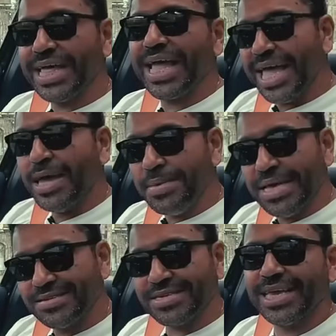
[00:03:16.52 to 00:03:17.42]
the
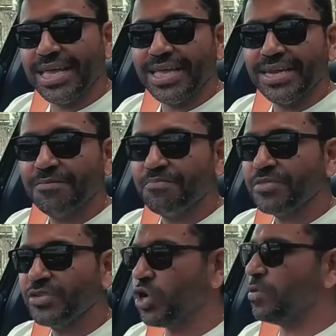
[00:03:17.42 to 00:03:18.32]
ABS kicking in.
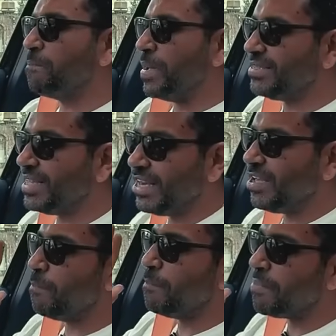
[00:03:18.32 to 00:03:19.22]
So basically
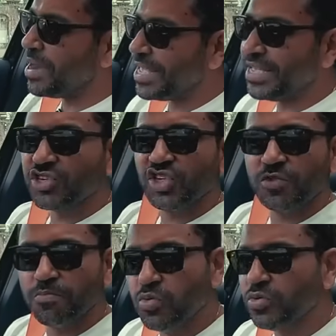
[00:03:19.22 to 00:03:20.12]
you're braking
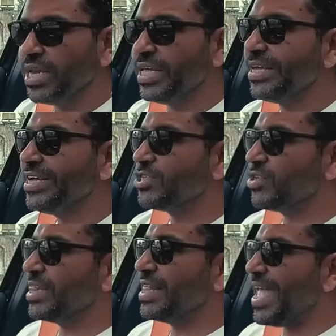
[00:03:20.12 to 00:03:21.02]
smoothly so
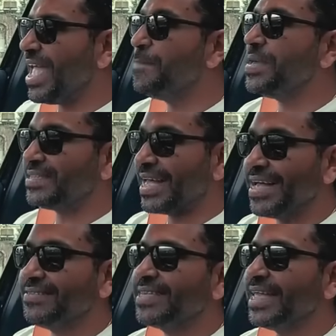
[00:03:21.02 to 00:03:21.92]
that the ABS
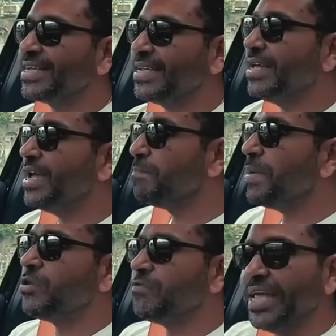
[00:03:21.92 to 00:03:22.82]
hasn't kicked in, but you've